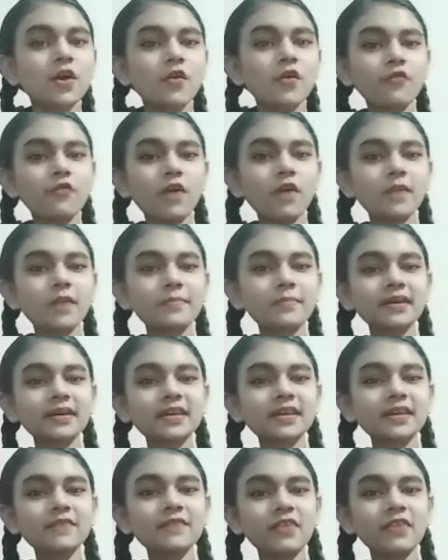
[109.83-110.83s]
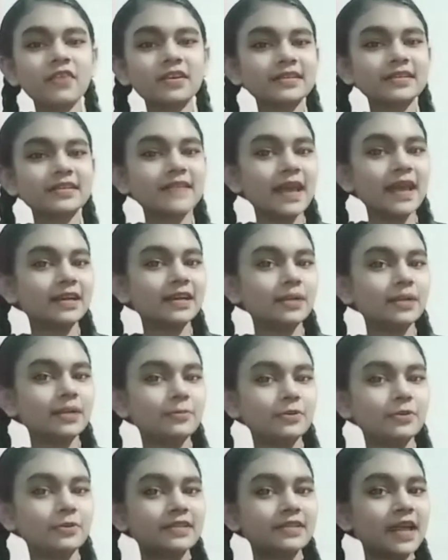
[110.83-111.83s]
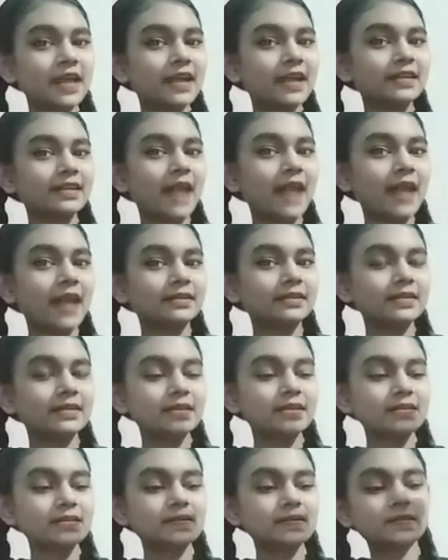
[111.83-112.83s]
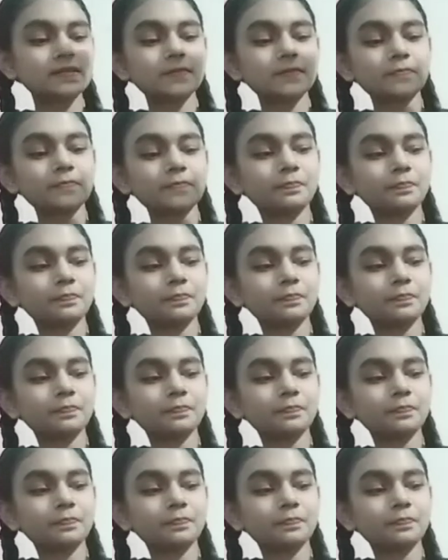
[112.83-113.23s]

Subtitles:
For making water cycle project like this,